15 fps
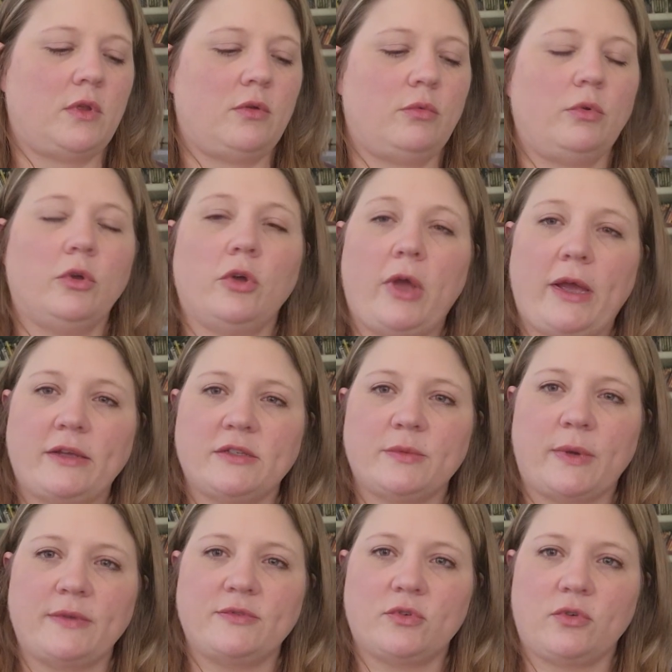Real
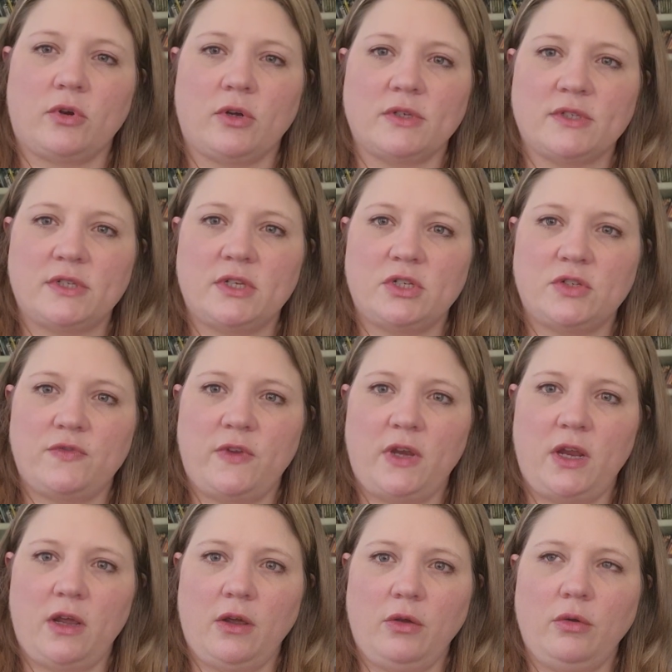Housewives of Cross Stitch
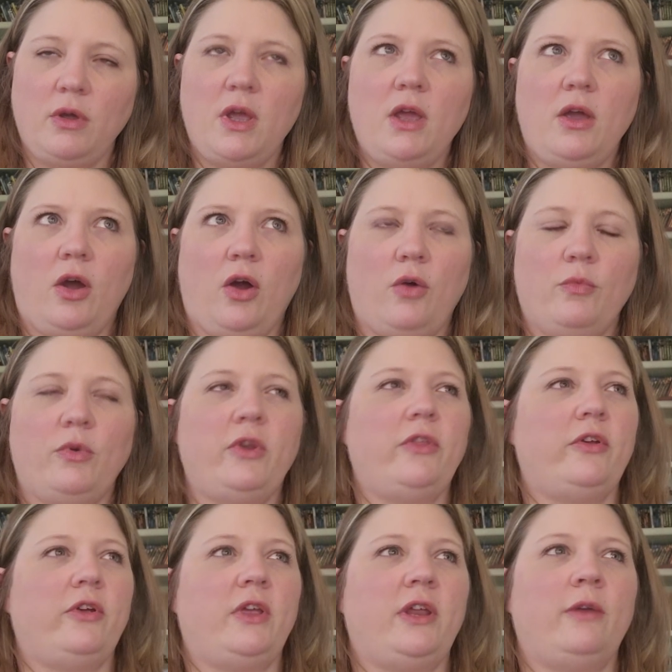video on one of
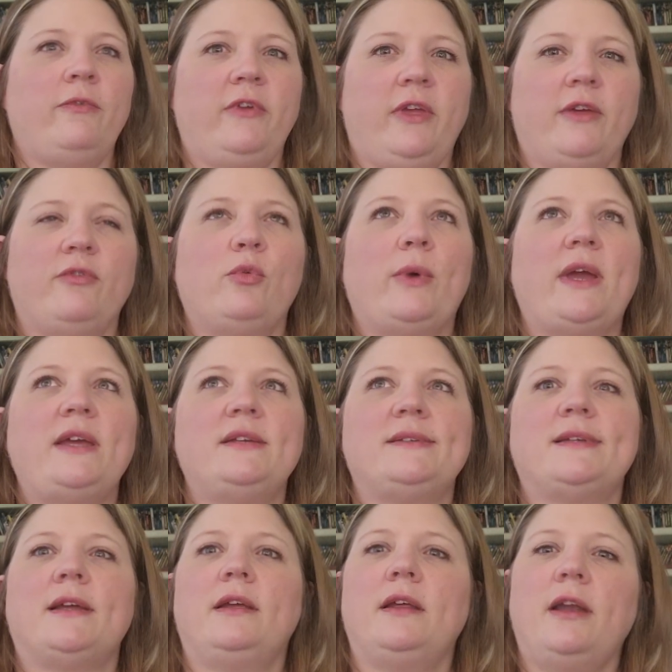their giveaways,
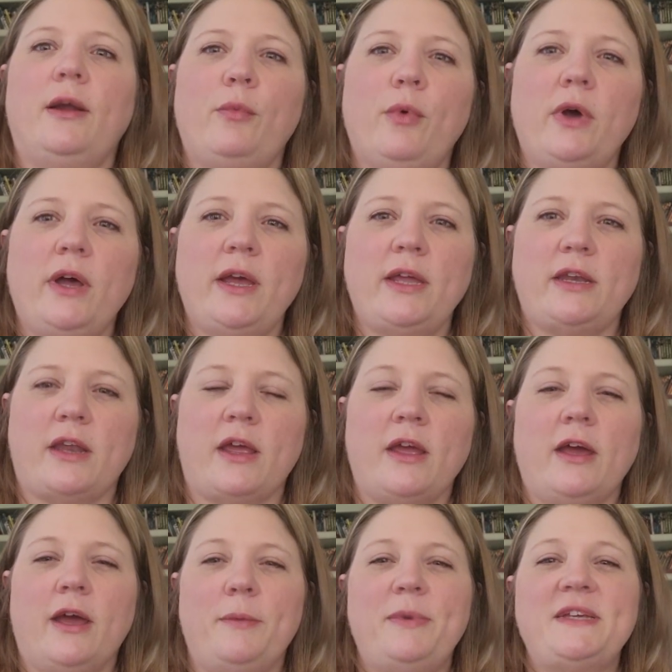and I won
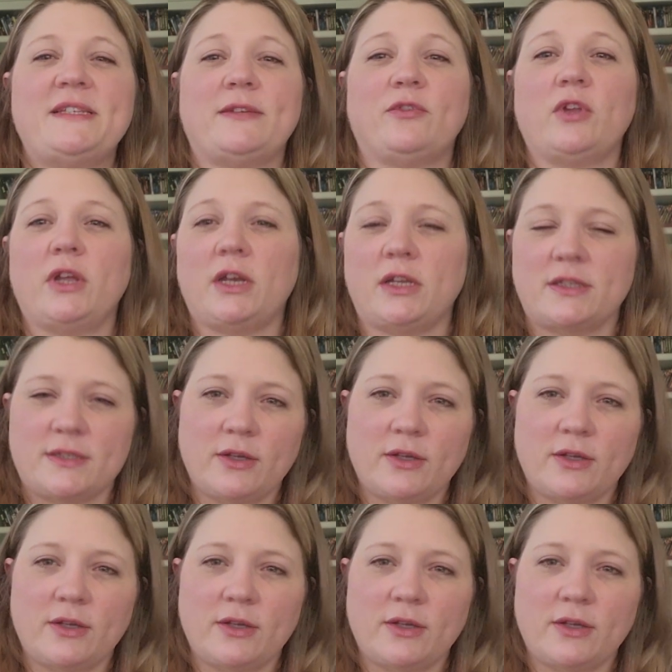a piece of linen.